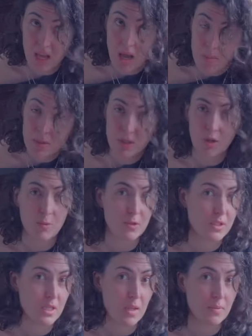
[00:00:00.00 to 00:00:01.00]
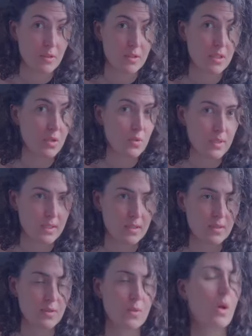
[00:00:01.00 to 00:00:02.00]
Ah I'm in Normandy, I'm not in Greece,
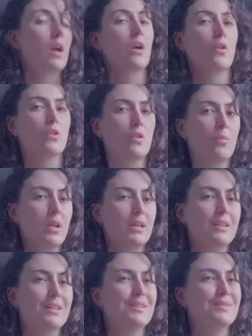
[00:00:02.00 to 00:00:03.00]
so I can't complain.